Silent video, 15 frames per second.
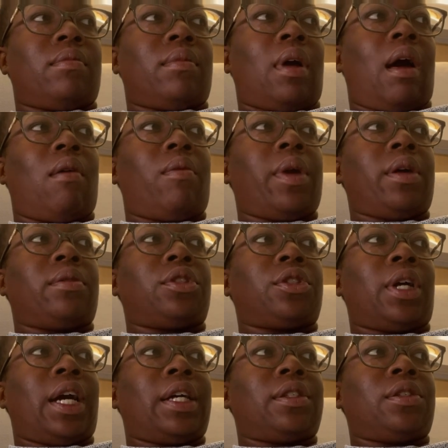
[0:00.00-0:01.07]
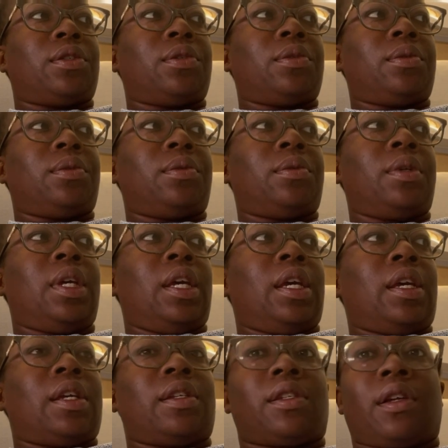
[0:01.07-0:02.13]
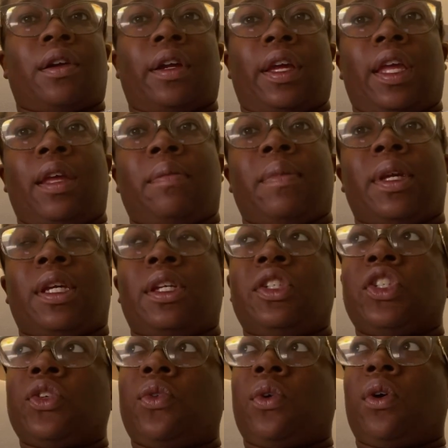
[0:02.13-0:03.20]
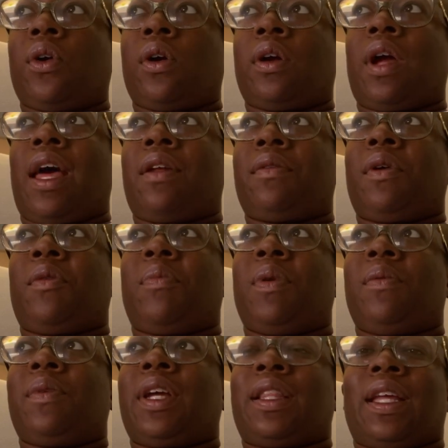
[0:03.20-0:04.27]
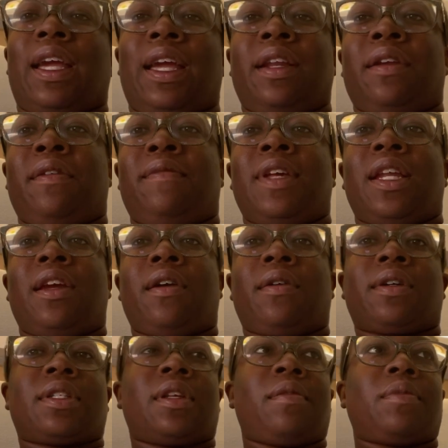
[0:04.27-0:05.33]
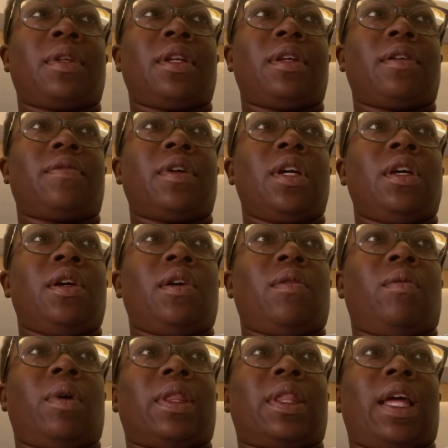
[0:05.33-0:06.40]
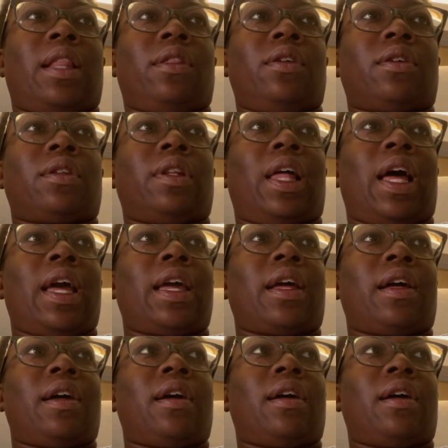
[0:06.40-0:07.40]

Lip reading: I will try to insert an image, or I don't know, put one at the end of the video or something of what that looked like.